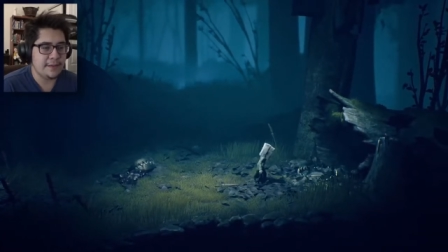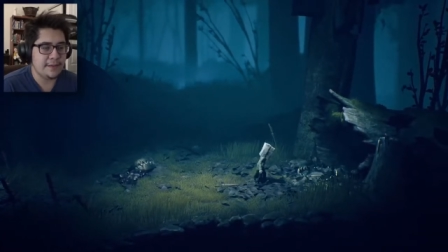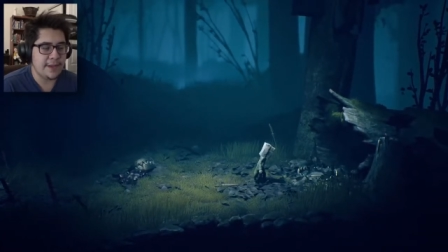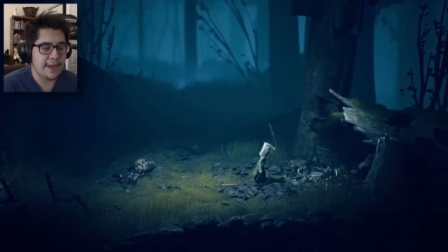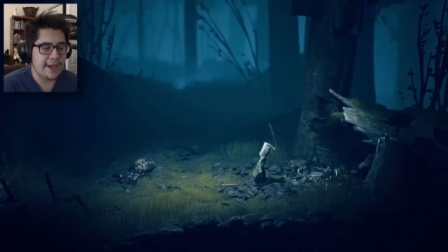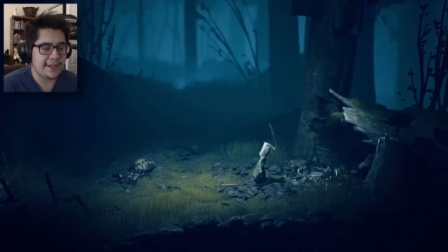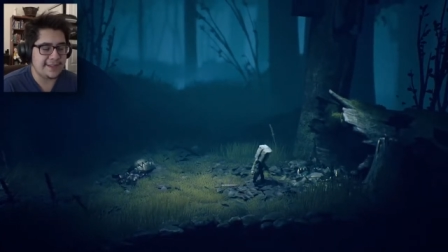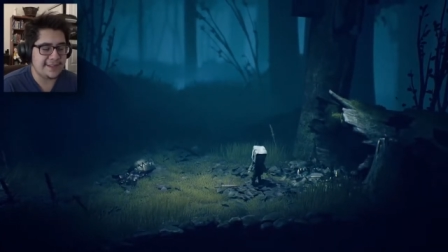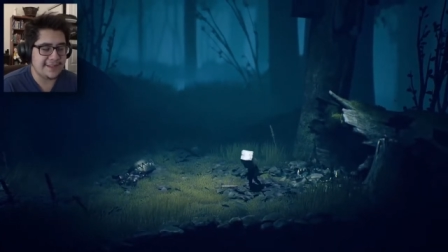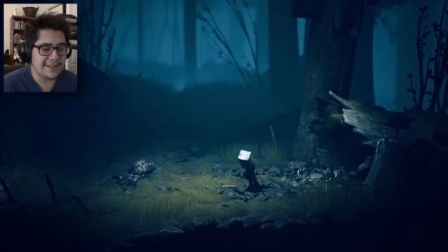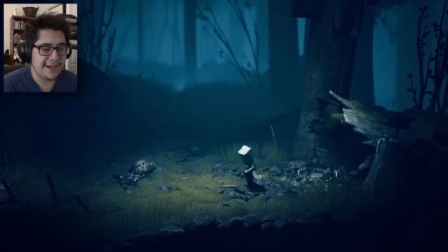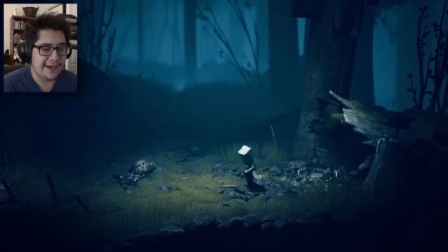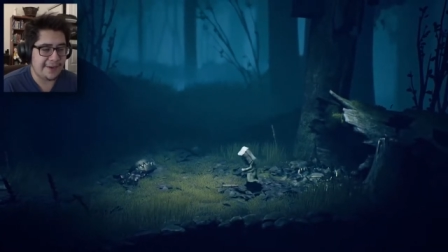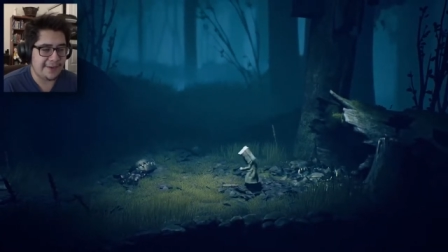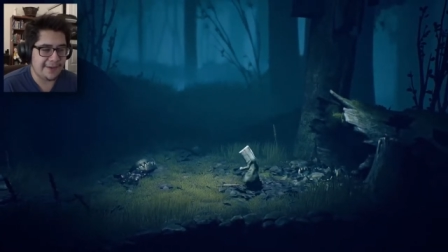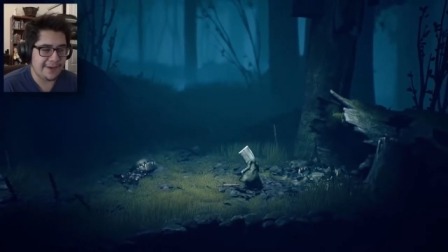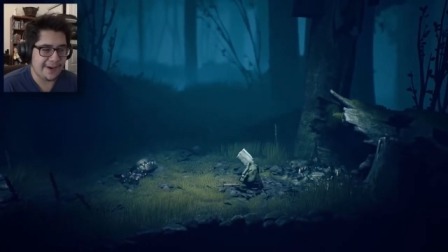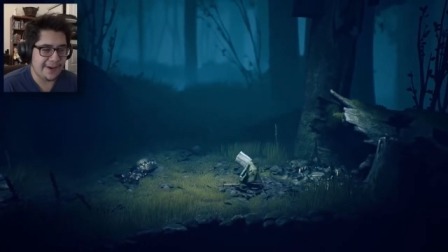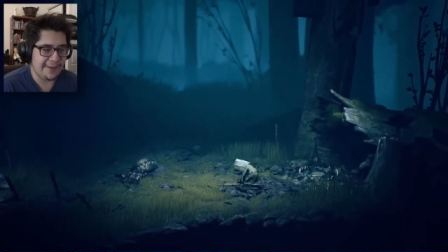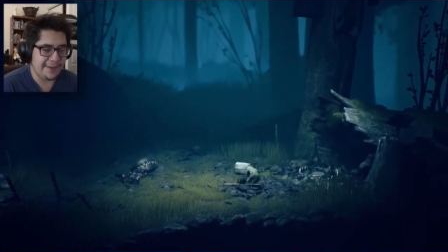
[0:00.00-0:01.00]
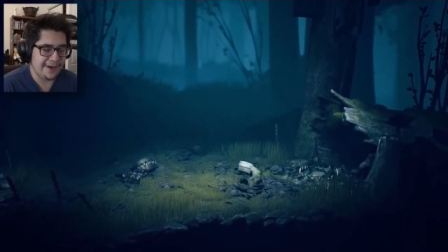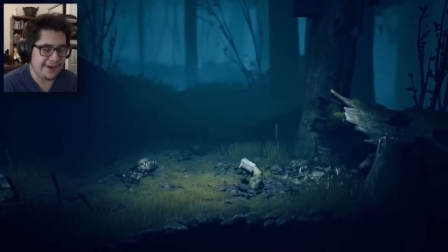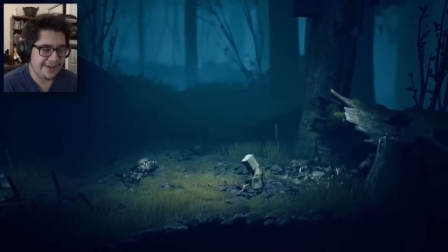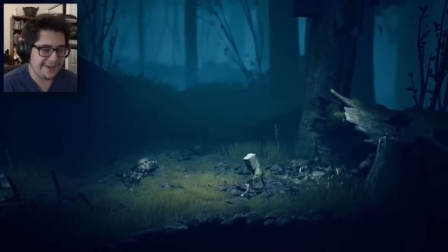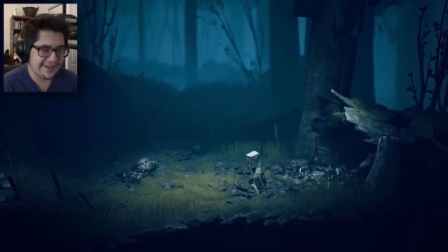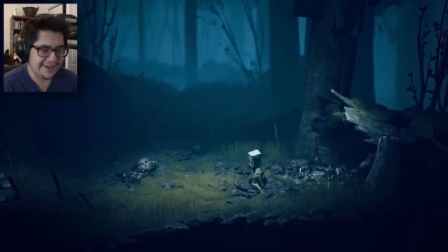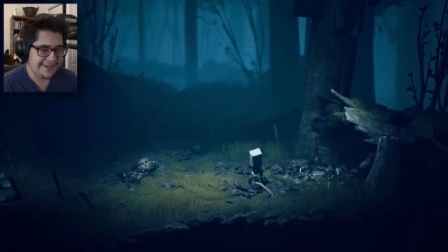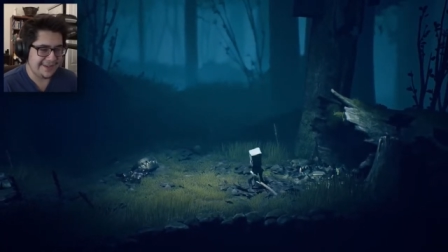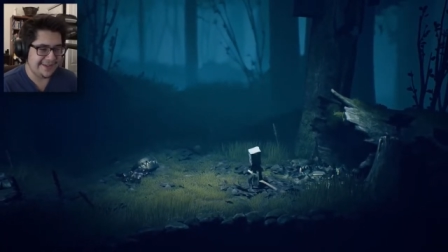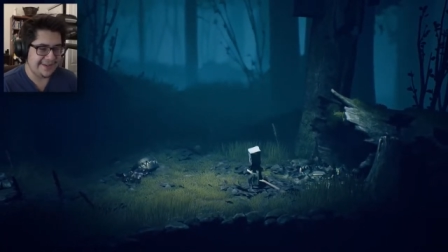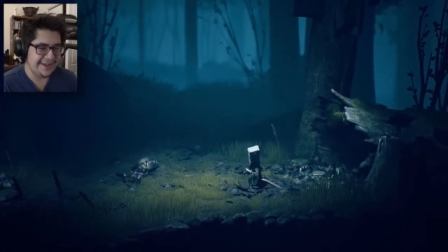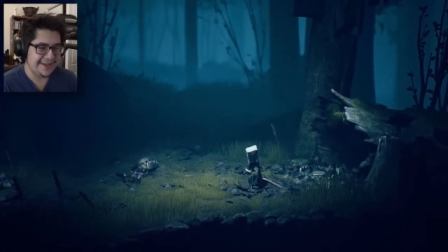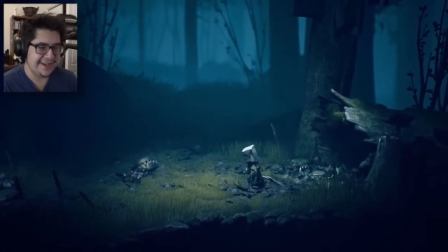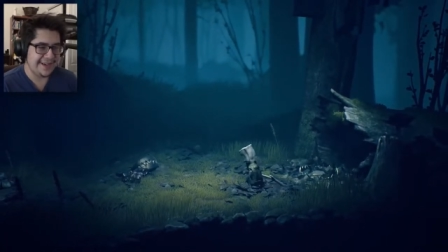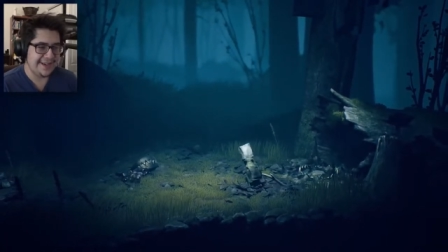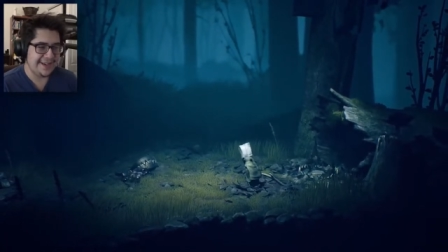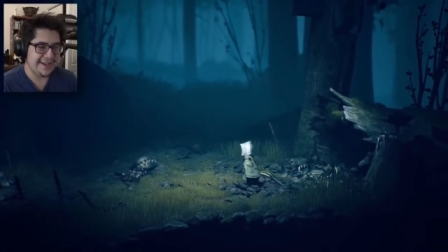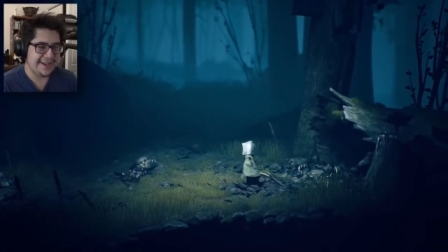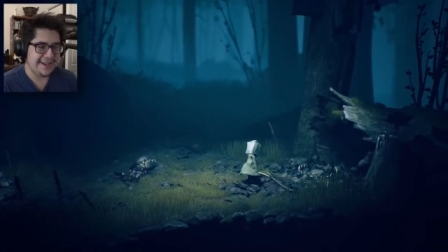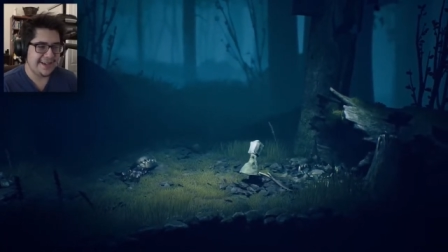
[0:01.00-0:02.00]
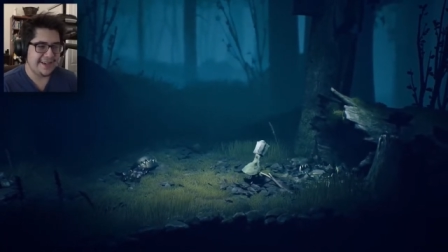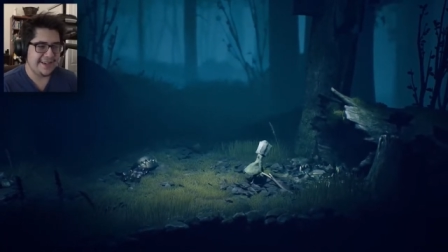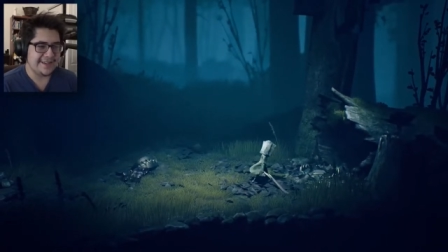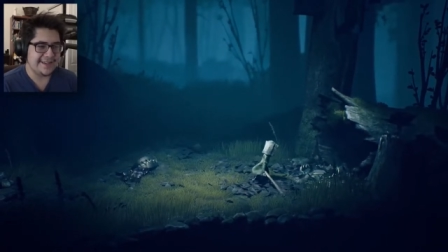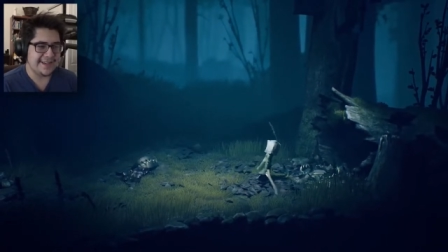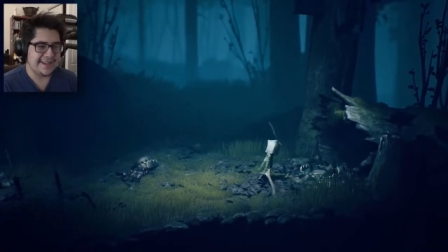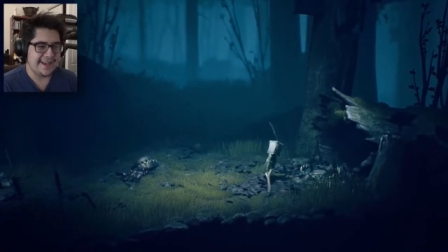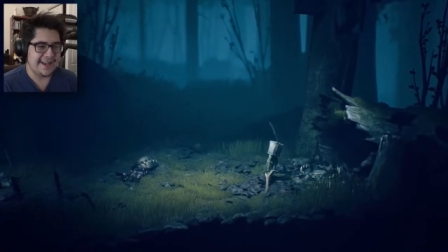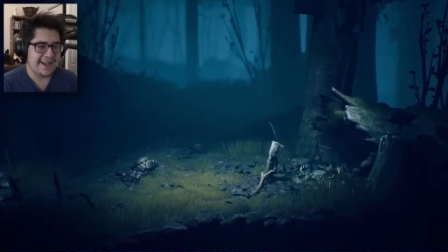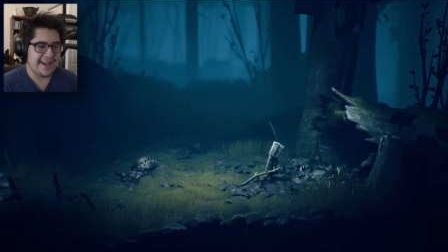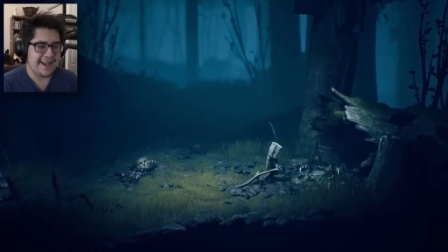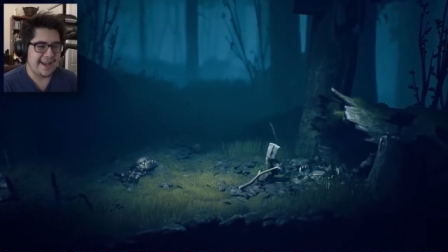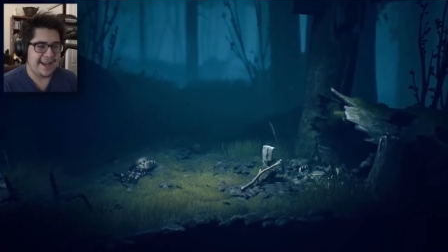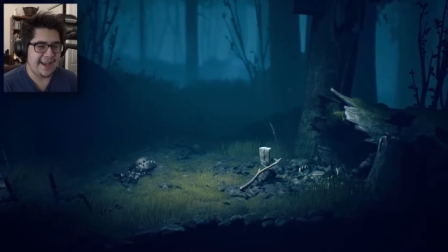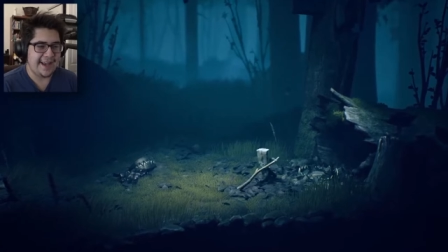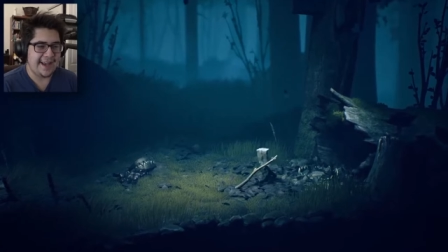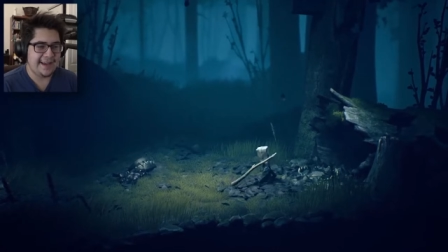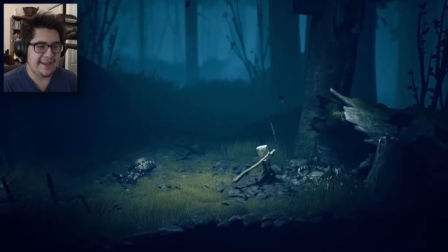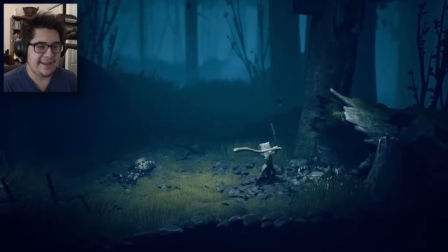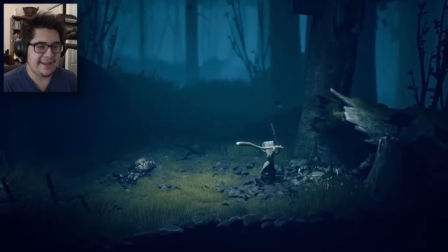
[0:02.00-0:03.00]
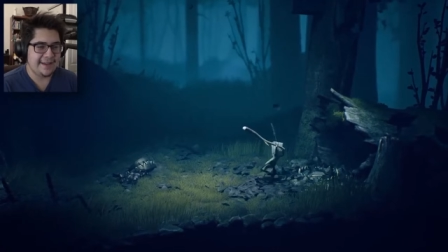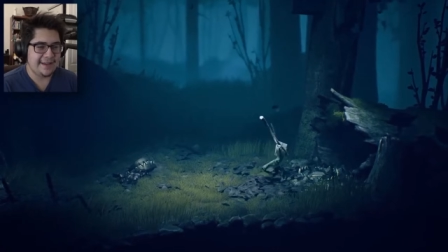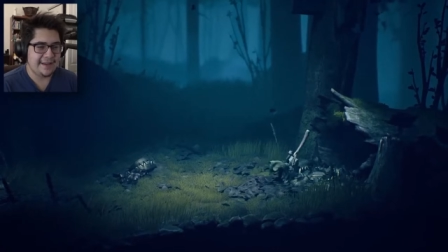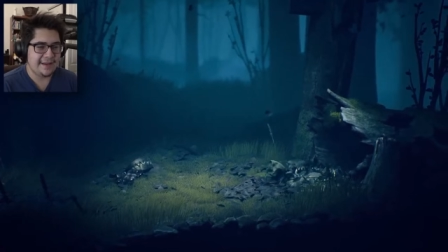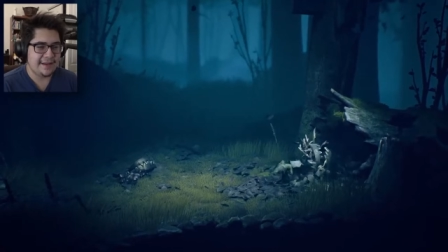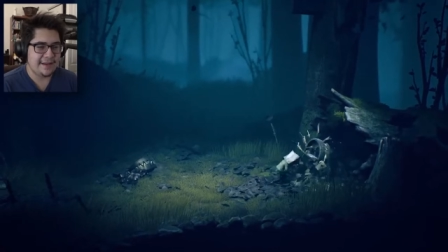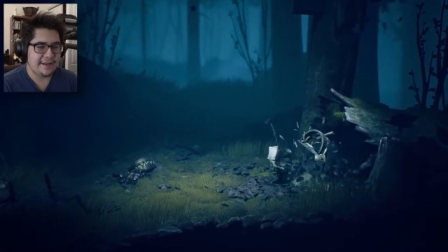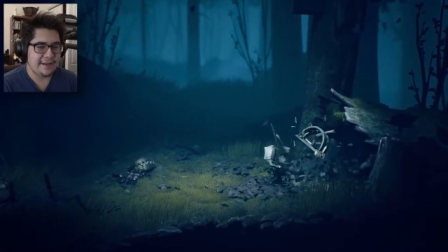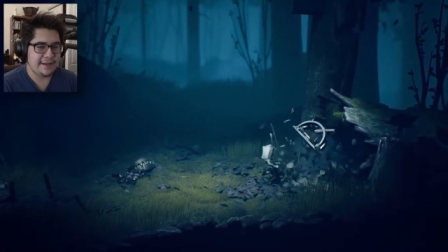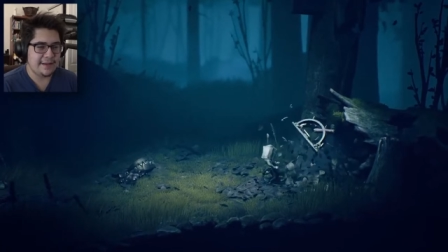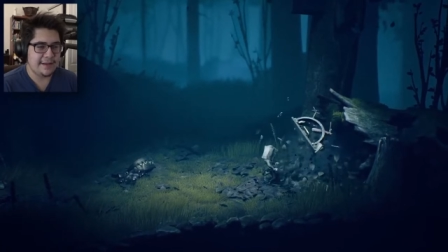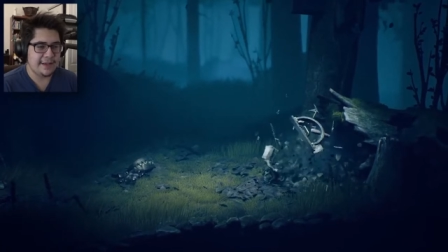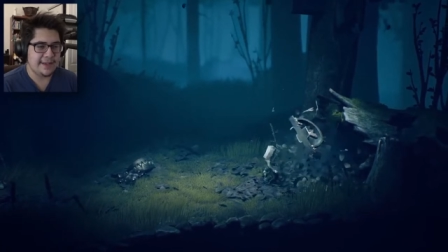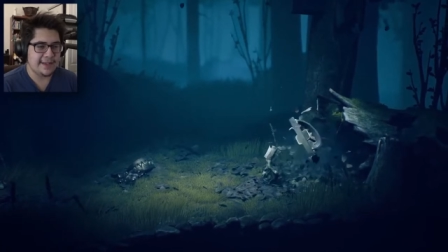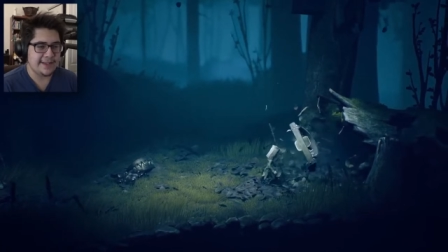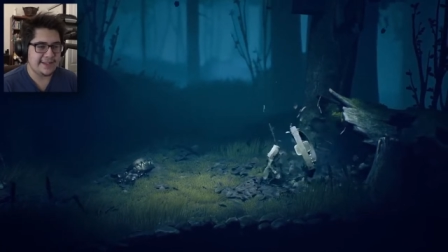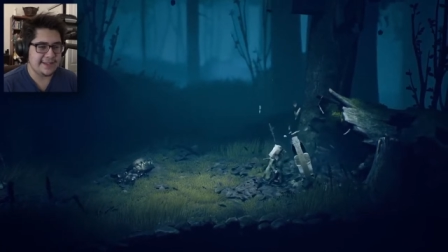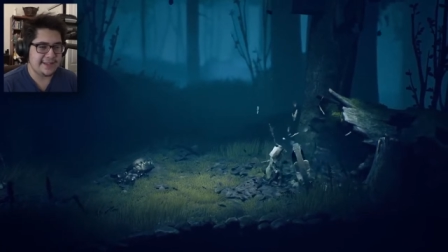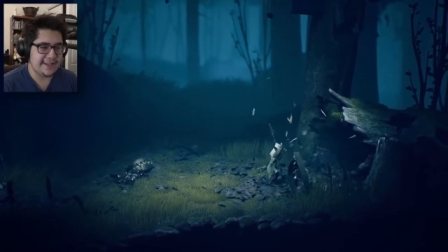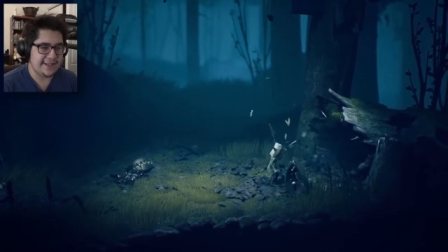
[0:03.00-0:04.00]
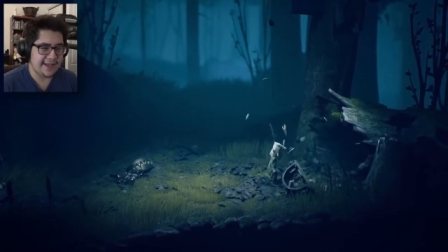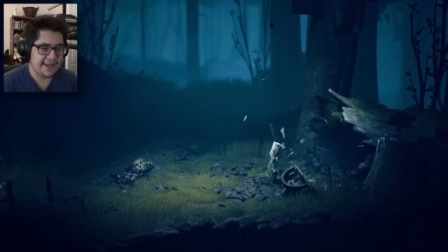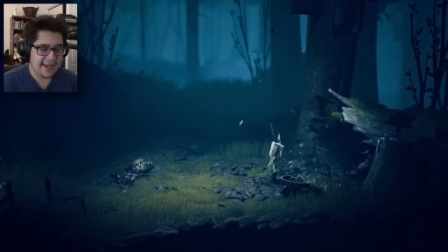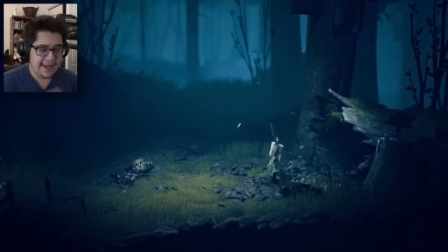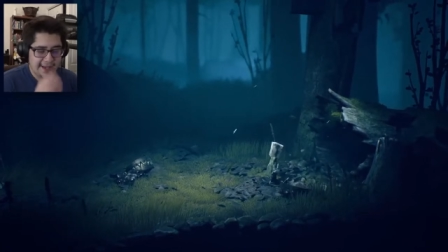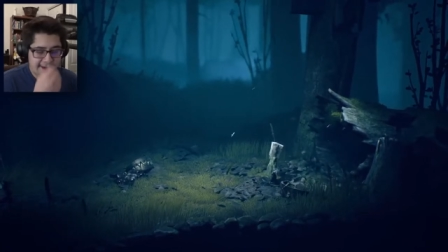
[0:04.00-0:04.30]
That's not what I wanted to do. So did I... There's indeed